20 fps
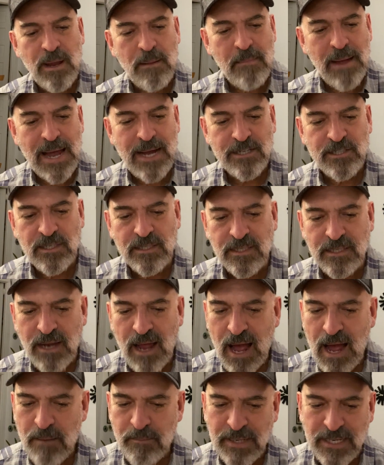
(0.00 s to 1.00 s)
imagines
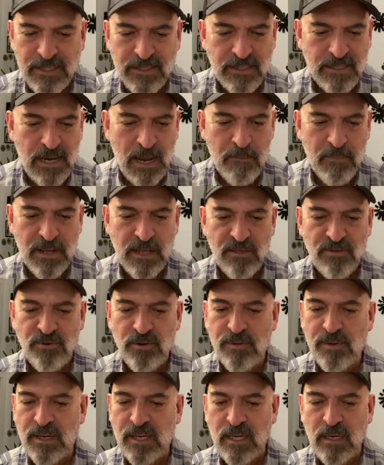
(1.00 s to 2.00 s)
Tommy stepping
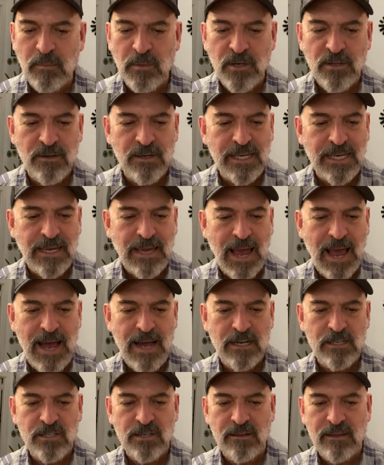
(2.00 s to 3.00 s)
through the community
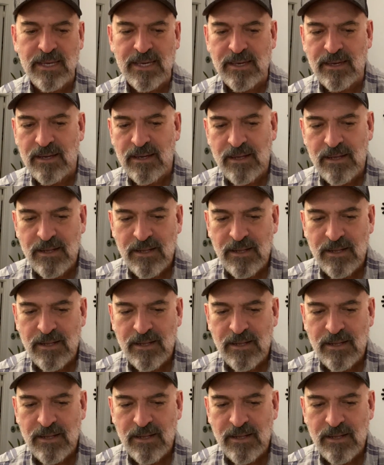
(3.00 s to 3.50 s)
casually,